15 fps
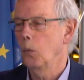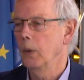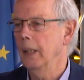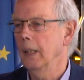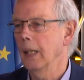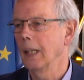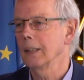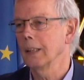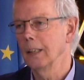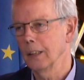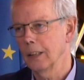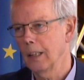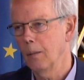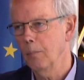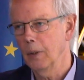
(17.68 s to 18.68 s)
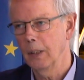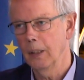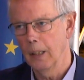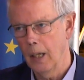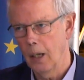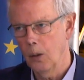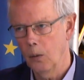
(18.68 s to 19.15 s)
we as an assembly
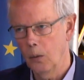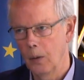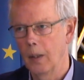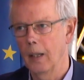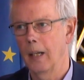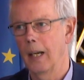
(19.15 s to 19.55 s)
now